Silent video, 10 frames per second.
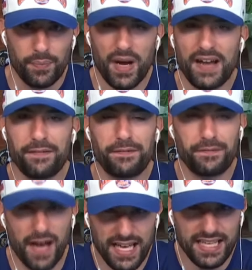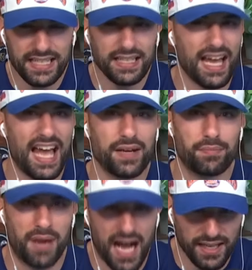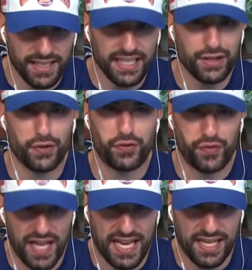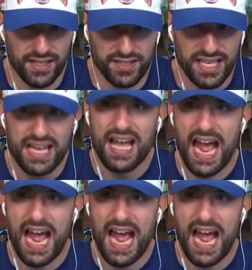By fighting and mocking the fans